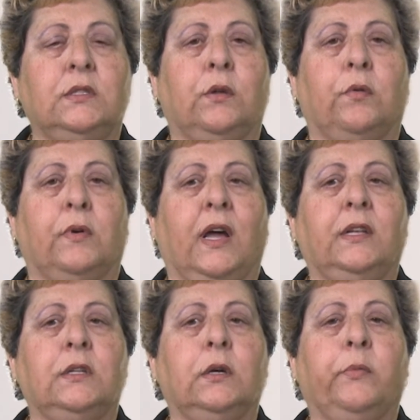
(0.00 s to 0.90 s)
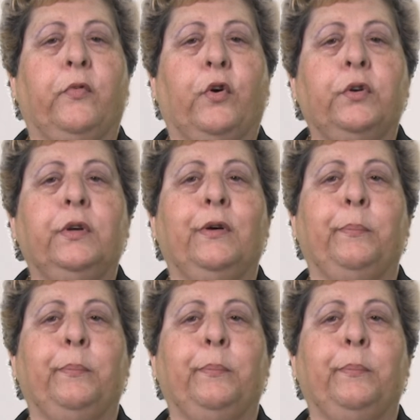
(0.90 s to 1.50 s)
your right to vote